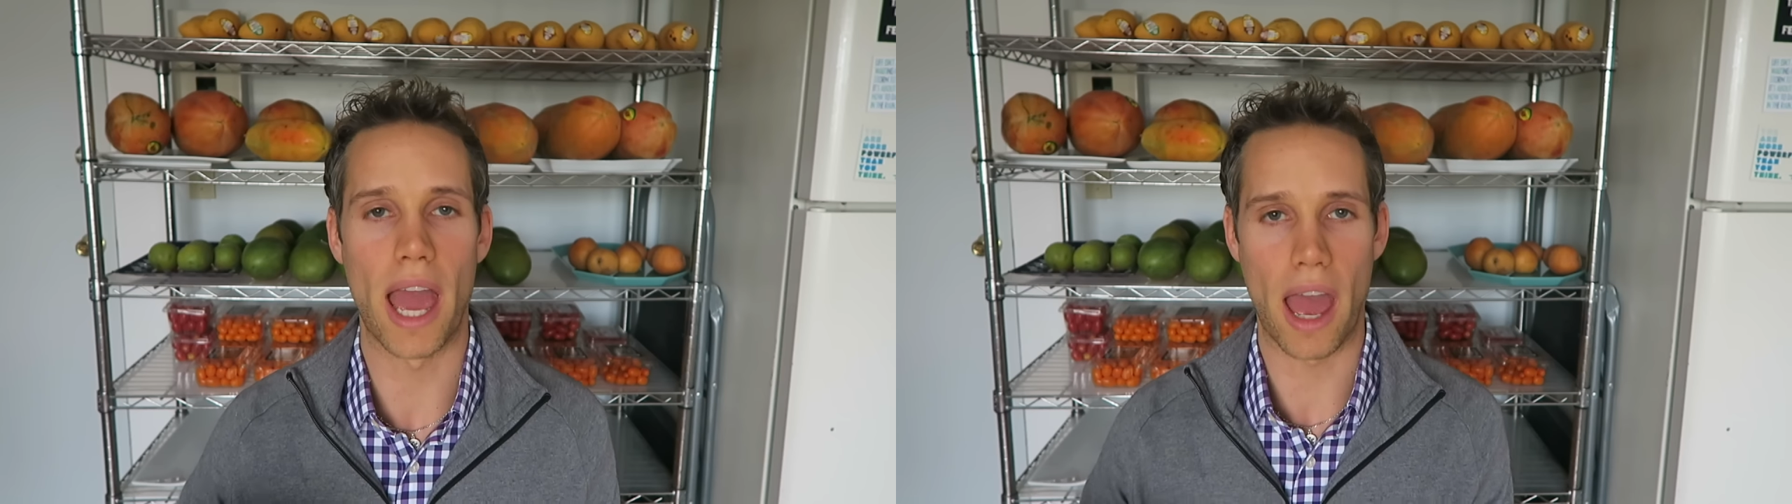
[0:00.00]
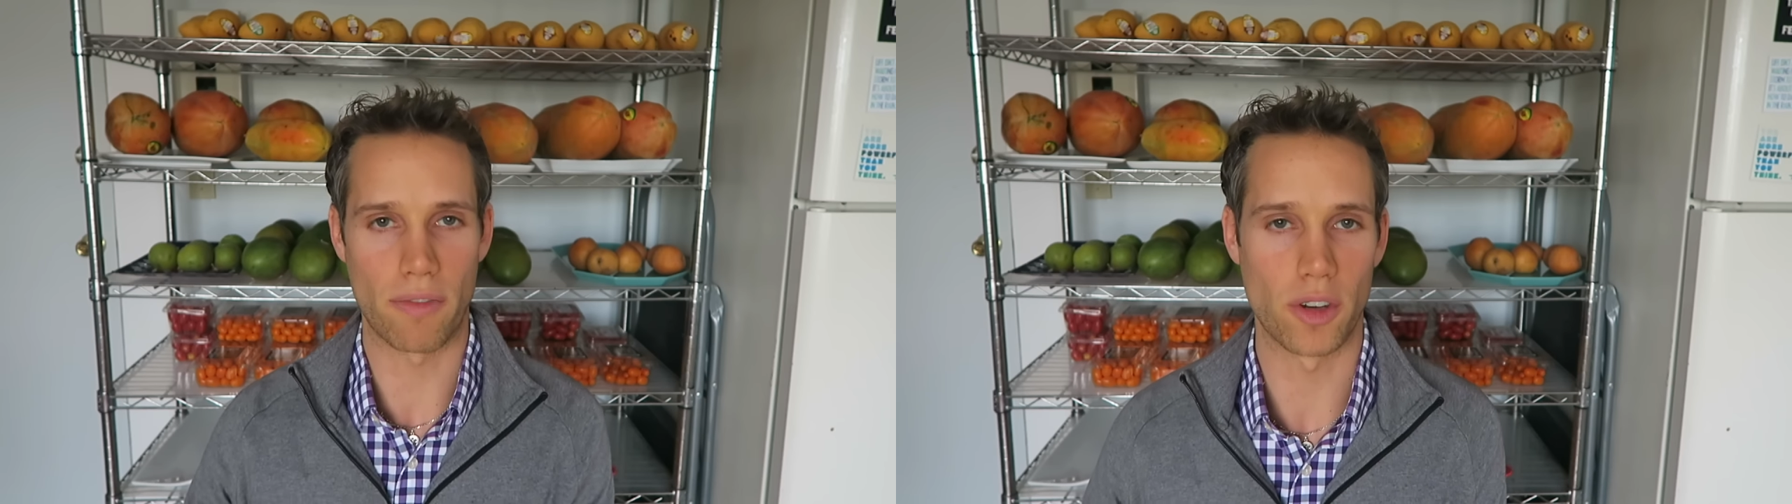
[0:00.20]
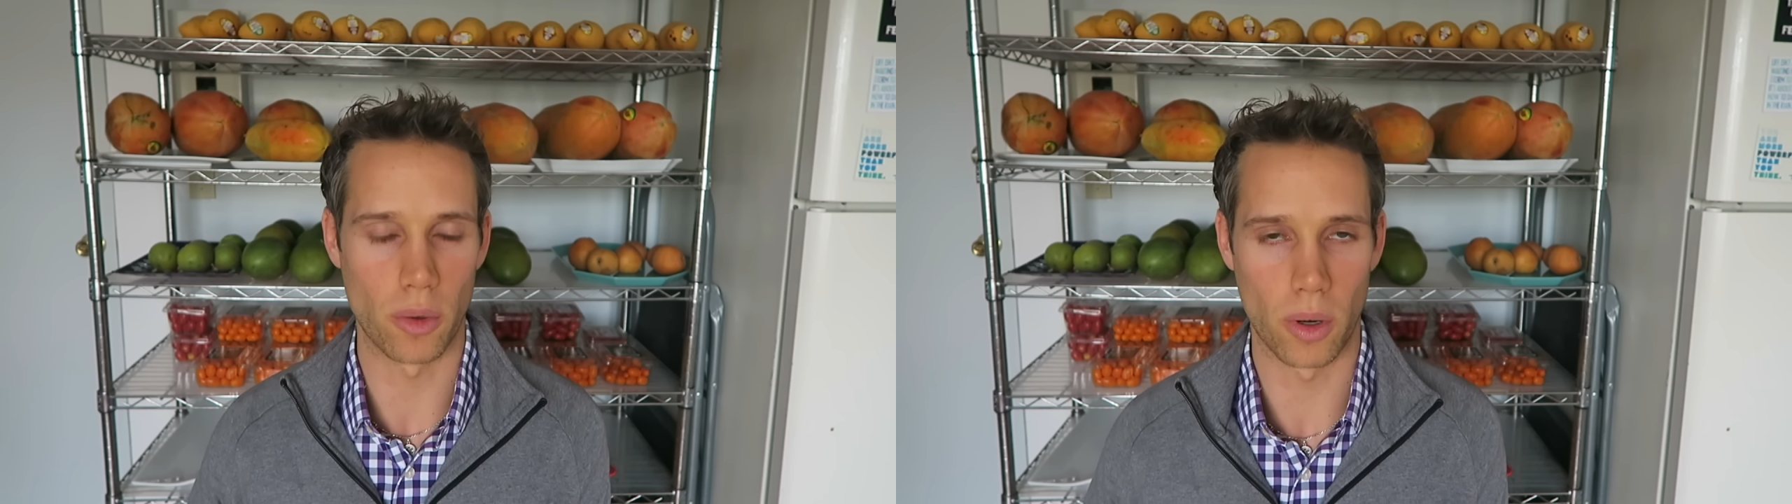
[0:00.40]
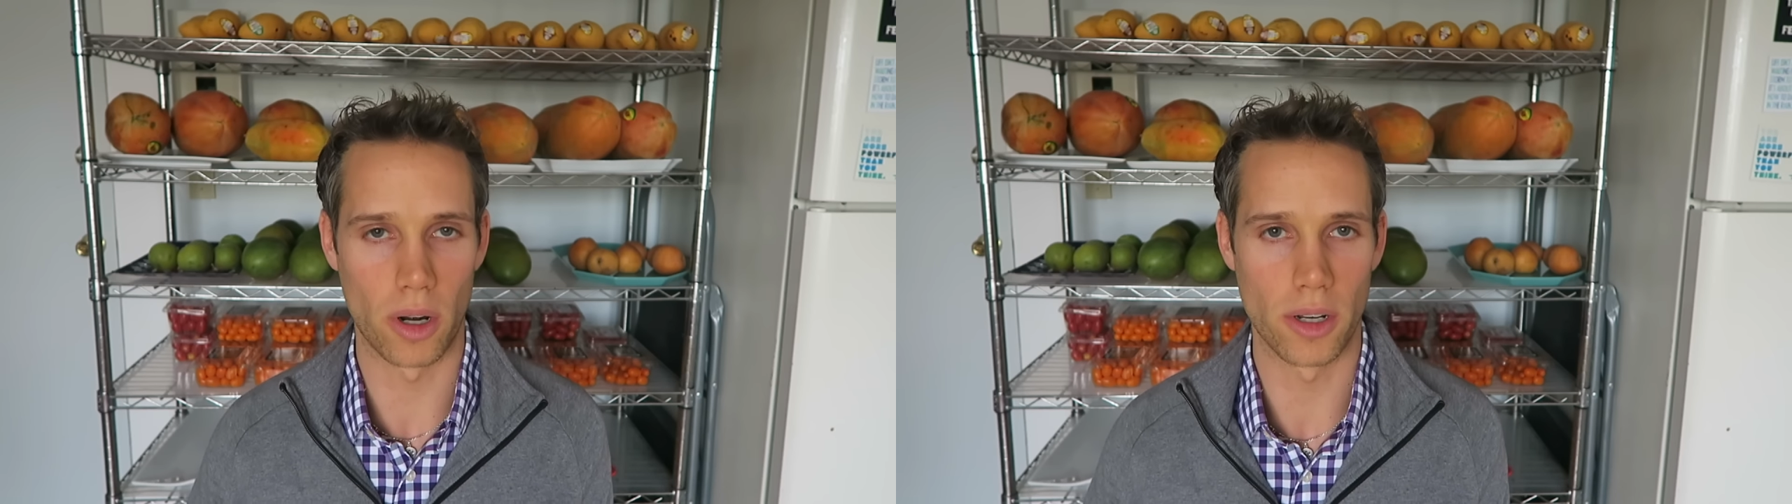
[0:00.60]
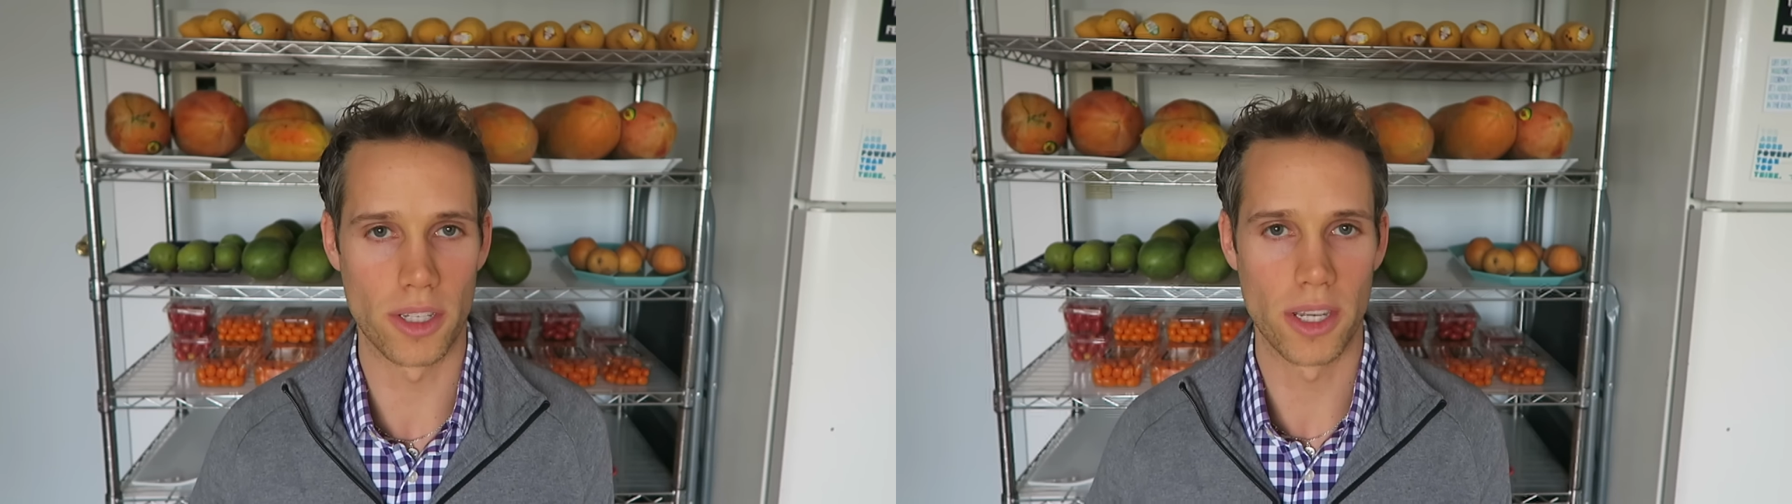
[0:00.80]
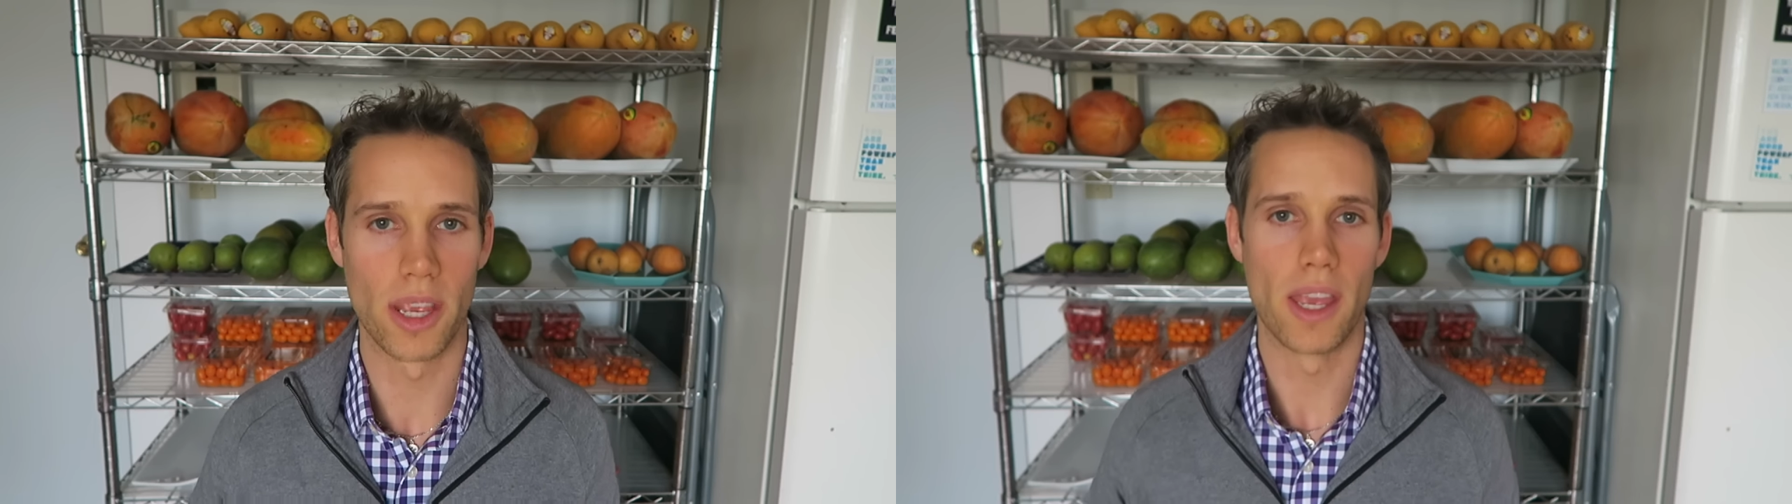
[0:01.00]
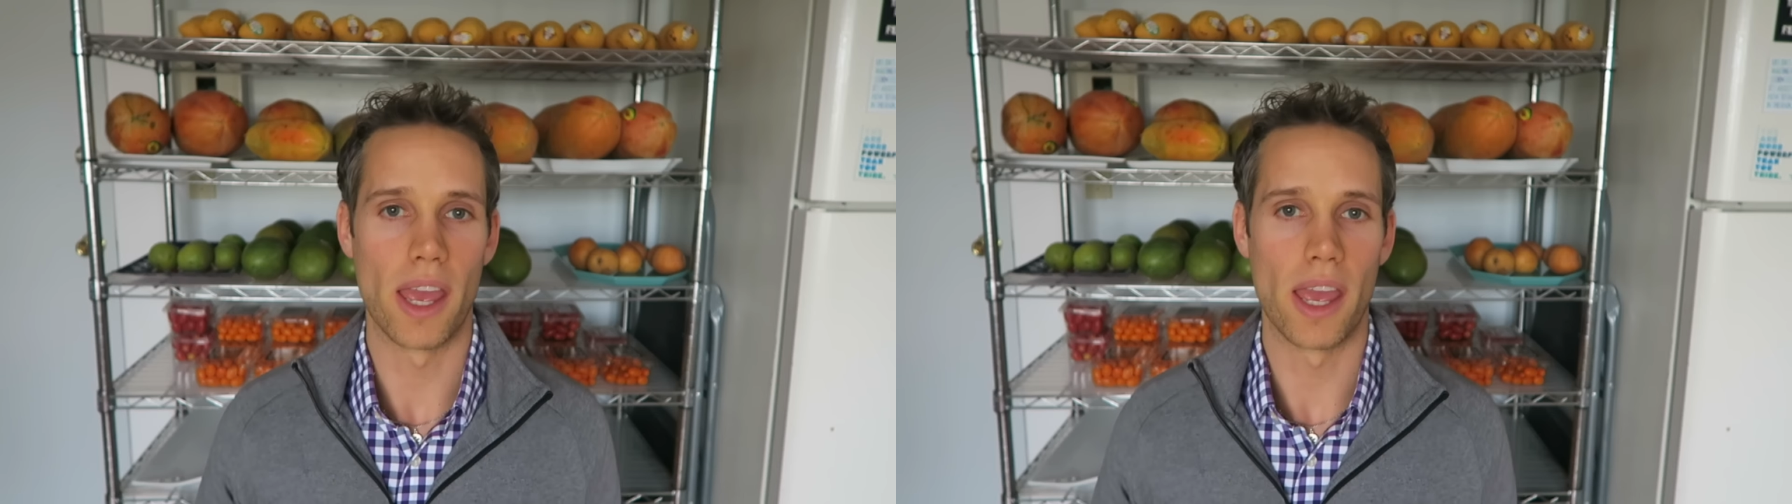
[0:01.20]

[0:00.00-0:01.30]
afterwards